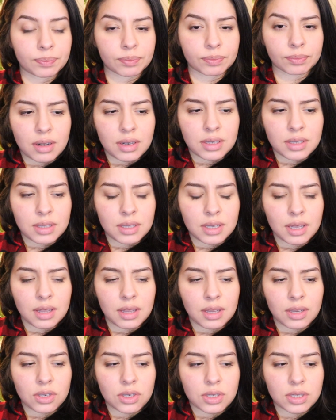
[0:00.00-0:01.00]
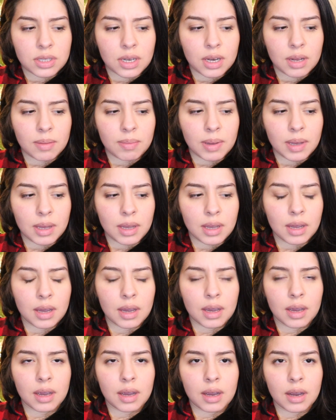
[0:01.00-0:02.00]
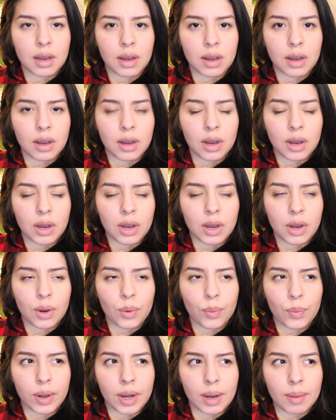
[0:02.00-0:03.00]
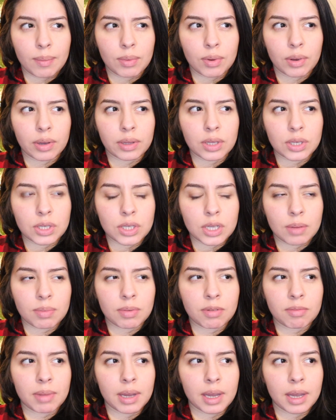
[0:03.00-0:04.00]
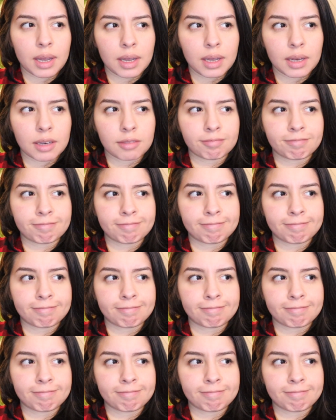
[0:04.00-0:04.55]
Honestly, I think just going to be a ramble at the top of my head.